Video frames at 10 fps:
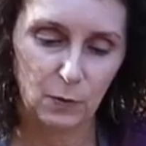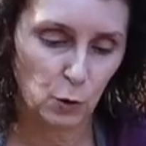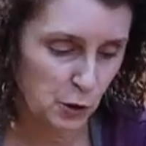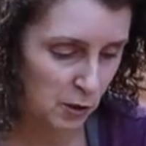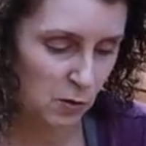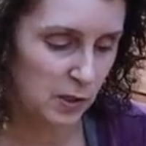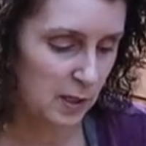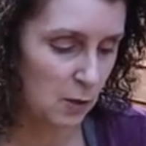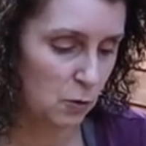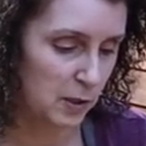we're still going to
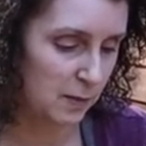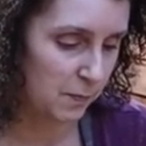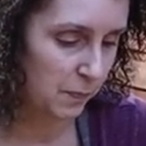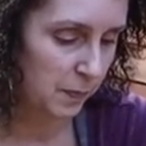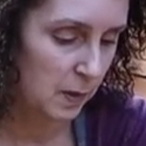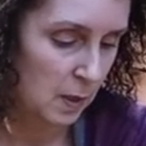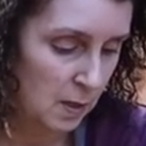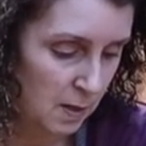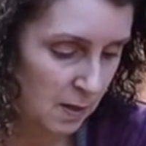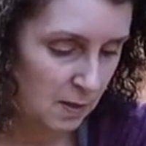use it.
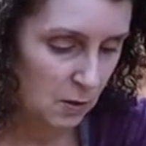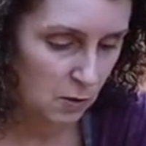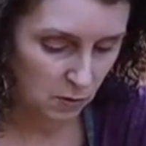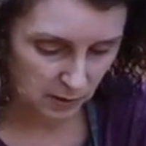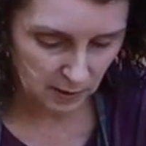Still going